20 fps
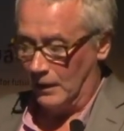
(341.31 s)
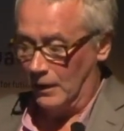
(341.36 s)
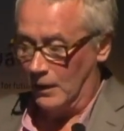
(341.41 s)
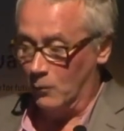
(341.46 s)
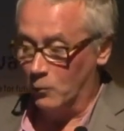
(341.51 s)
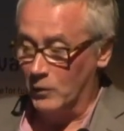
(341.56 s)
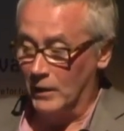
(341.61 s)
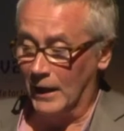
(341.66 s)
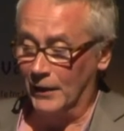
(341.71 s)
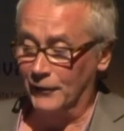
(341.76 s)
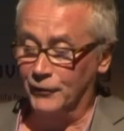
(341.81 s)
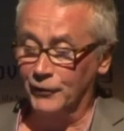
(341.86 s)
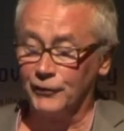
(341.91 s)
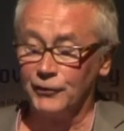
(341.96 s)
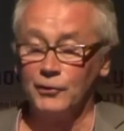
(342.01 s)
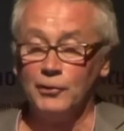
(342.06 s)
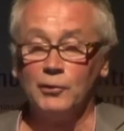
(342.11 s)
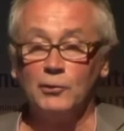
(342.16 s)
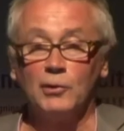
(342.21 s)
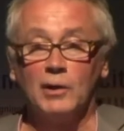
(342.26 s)
We had to
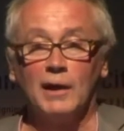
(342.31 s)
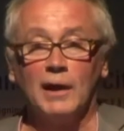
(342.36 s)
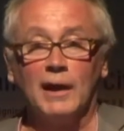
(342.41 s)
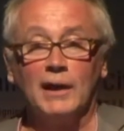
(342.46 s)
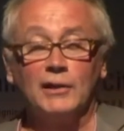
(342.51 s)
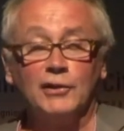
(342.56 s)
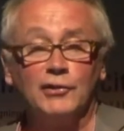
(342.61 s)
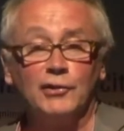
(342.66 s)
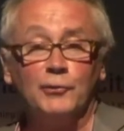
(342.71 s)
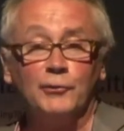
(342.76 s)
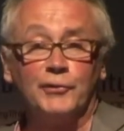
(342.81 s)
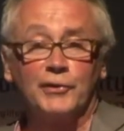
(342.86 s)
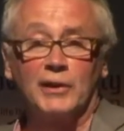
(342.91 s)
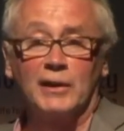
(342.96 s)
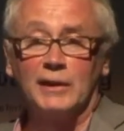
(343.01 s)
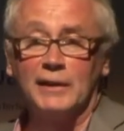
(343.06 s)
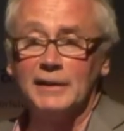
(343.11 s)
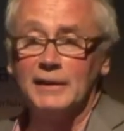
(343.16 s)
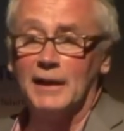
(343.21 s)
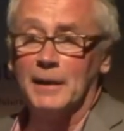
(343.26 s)
do a huge
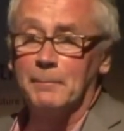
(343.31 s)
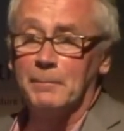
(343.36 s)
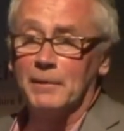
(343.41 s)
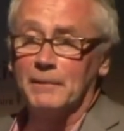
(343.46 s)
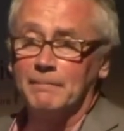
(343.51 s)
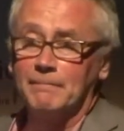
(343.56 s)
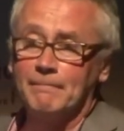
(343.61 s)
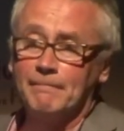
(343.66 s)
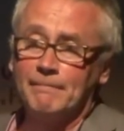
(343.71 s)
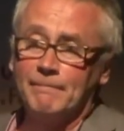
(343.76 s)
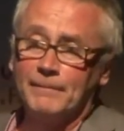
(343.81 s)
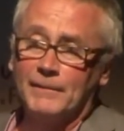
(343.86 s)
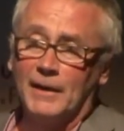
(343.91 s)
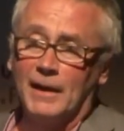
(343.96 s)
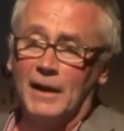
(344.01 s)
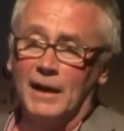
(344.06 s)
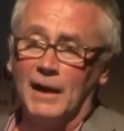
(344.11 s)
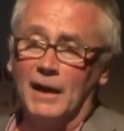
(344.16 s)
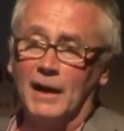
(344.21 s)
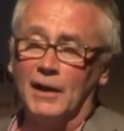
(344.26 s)
cleanup
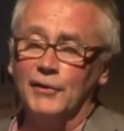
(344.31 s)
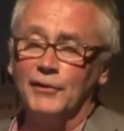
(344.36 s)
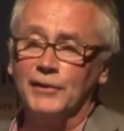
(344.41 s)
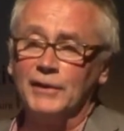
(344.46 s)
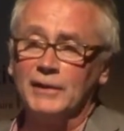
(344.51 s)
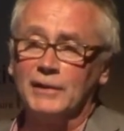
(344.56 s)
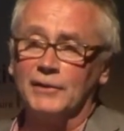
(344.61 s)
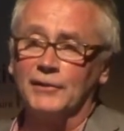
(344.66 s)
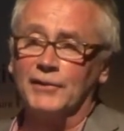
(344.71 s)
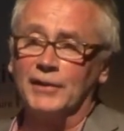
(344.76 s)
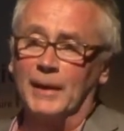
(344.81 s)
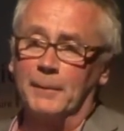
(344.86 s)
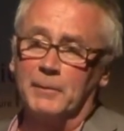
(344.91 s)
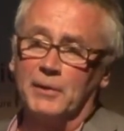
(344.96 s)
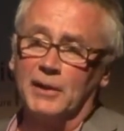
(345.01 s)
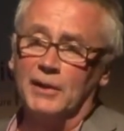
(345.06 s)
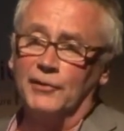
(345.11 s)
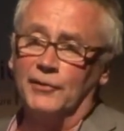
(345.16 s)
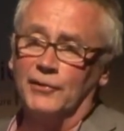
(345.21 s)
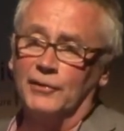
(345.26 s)
and
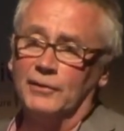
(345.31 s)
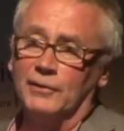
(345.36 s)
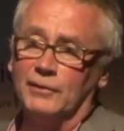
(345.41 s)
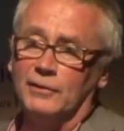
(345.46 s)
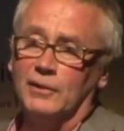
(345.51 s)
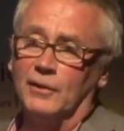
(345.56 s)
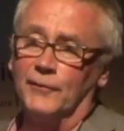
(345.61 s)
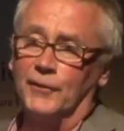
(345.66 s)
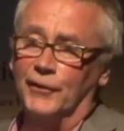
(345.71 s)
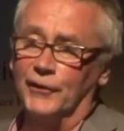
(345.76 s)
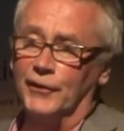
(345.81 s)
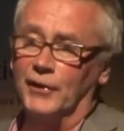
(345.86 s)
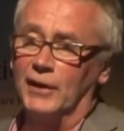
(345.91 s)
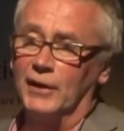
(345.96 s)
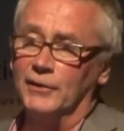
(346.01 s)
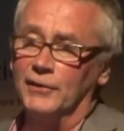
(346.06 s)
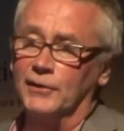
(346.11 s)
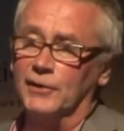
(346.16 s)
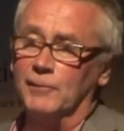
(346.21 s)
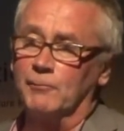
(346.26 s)
decontamination of the
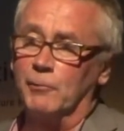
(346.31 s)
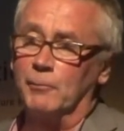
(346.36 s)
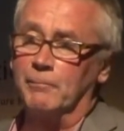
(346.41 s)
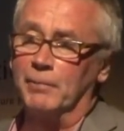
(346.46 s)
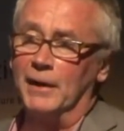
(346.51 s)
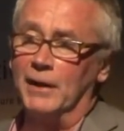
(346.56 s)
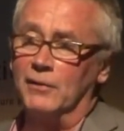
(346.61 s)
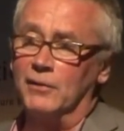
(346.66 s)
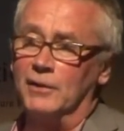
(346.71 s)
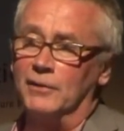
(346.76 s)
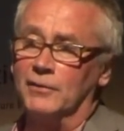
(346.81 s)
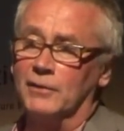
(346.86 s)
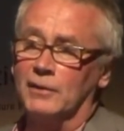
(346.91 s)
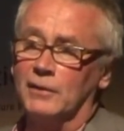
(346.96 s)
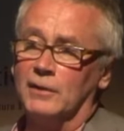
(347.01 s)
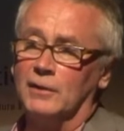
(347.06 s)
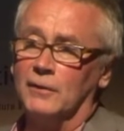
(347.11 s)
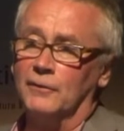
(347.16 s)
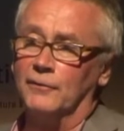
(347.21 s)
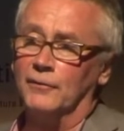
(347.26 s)
site to prepare it
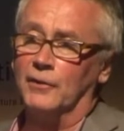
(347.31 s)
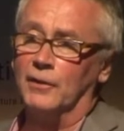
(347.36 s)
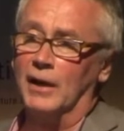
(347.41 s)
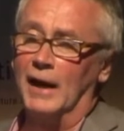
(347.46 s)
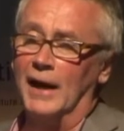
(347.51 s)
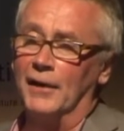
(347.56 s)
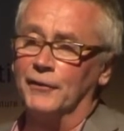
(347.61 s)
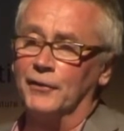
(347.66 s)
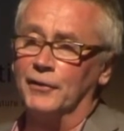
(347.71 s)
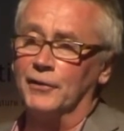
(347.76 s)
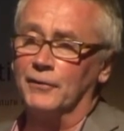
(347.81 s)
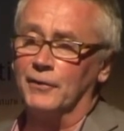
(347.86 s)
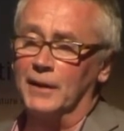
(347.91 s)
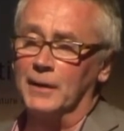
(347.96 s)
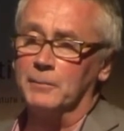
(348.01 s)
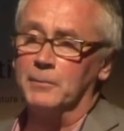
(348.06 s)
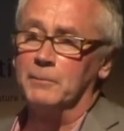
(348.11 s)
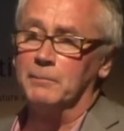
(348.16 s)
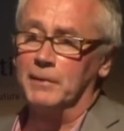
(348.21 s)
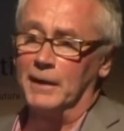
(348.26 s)
as a
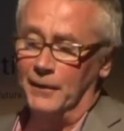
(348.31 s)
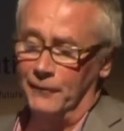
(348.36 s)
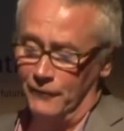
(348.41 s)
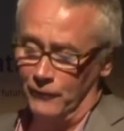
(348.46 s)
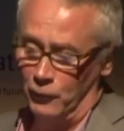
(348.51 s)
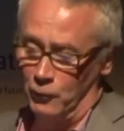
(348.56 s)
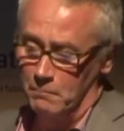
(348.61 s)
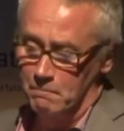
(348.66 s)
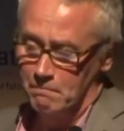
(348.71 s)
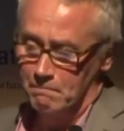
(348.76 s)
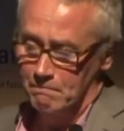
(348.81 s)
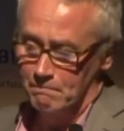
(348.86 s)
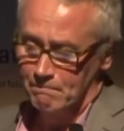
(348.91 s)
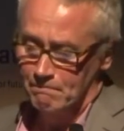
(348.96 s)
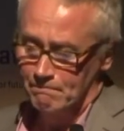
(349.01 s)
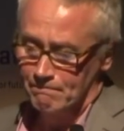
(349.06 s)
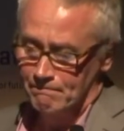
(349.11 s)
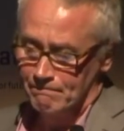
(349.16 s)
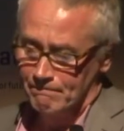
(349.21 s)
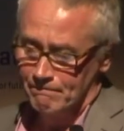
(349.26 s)
development platform.
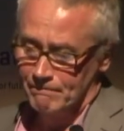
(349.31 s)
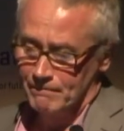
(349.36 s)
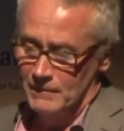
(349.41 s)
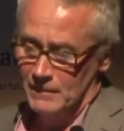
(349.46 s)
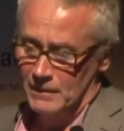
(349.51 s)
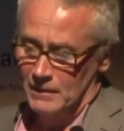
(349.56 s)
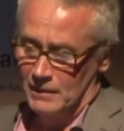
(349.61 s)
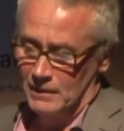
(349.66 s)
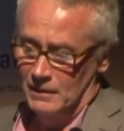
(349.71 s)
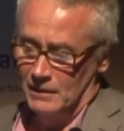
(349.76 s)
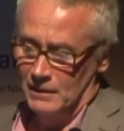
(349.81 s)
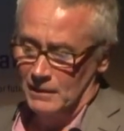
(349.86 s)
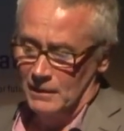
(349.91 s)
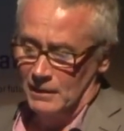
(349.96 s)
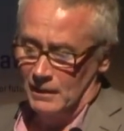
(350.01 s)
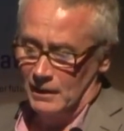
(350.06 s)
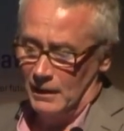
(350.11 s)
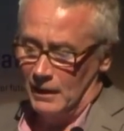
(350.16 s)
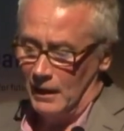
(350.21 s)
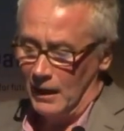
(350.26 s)

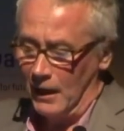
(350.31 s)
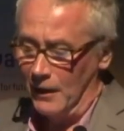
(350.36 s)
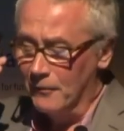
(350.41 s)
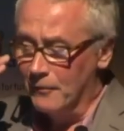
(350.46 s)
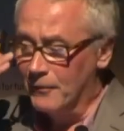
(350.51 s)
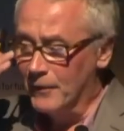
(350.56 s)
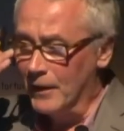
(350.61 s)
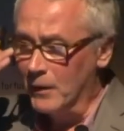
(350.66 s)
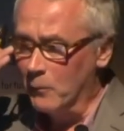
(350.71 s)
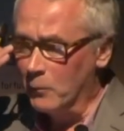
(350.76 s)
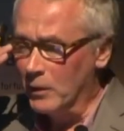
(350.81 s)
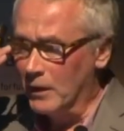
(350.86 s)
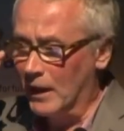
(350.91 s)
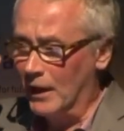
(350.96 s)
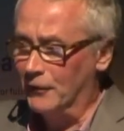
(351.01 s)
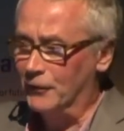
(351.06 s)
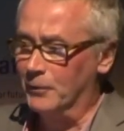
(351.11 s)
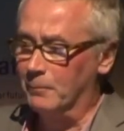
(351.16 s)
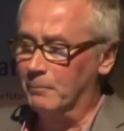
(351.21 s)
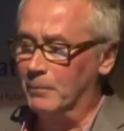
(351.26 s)
And then we
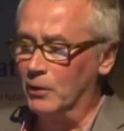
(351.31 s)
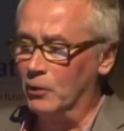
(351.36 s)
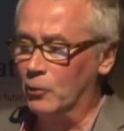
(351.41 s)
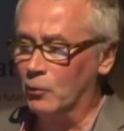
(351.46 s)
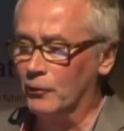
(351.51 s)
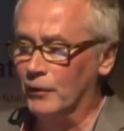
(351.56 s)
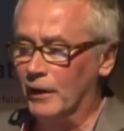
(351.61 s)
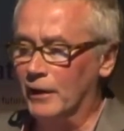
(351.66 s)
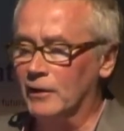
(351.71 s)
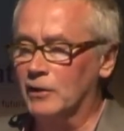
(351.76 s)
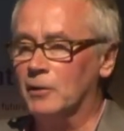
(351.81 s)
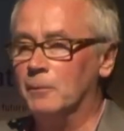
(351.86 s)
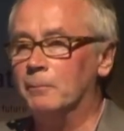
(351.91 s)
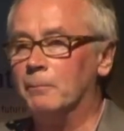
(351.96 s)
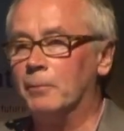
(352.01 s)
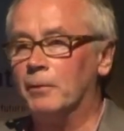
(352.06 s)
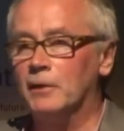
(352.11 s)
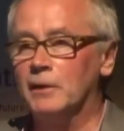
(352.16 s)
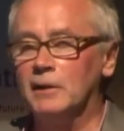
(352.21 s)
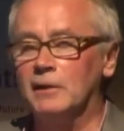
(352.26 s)
had to build a
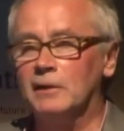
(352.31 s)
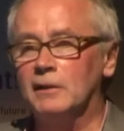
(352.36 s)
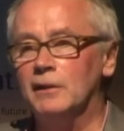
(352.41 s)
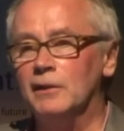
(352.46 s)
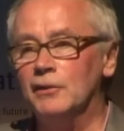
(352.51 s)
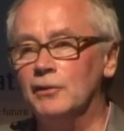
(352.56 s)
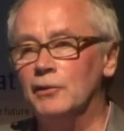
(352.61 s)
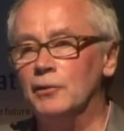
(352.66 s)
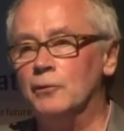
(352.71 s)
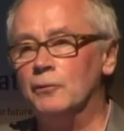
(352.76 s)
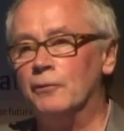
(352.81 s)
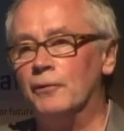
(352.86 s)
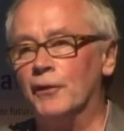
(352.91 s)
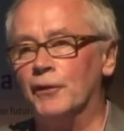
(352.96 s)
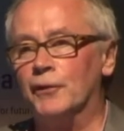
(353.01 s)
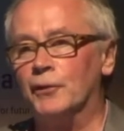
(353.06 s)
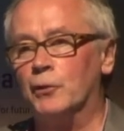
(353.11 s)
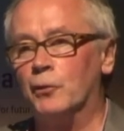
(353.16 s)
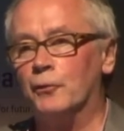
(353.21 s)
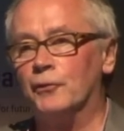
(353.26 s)
completely new
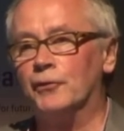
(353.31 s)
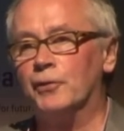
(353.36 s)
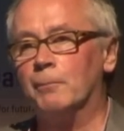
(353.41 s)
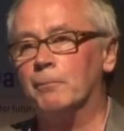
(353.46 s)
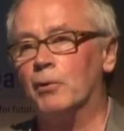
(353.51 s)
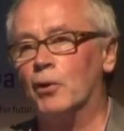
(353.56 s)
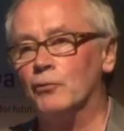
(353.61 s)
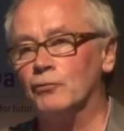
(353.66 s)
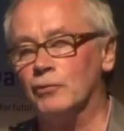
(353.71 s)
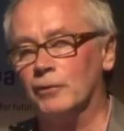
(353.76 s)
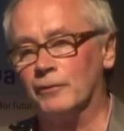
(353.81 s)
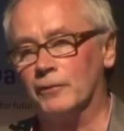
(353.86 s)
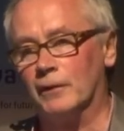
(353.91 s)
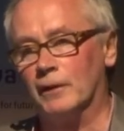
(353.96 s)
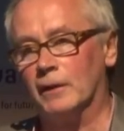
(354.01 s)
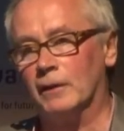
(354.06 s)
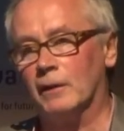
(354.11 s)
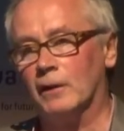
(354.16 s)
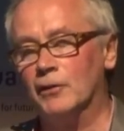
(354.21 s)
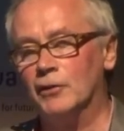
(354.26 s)
physical
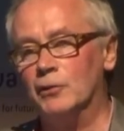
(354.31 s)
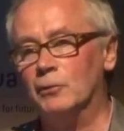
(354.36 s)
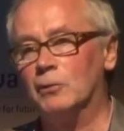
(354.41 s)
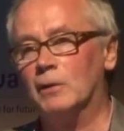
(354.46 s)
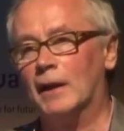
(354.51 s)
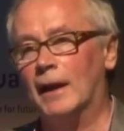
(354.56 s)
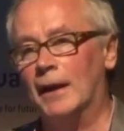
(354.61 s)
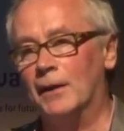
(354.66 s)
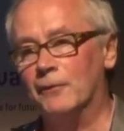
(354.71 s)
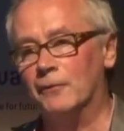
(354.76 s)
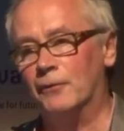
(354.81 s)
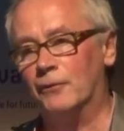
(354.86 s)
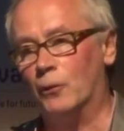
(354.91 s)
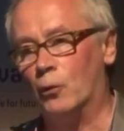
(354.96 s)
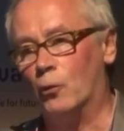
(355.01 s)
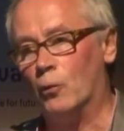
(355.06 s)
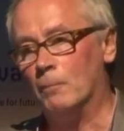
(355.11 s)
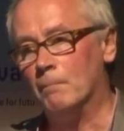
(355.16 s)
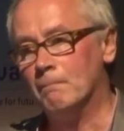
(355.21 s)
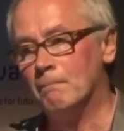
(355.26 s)
topography, a new
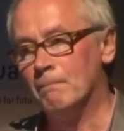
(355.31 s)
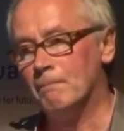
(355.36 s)
landform,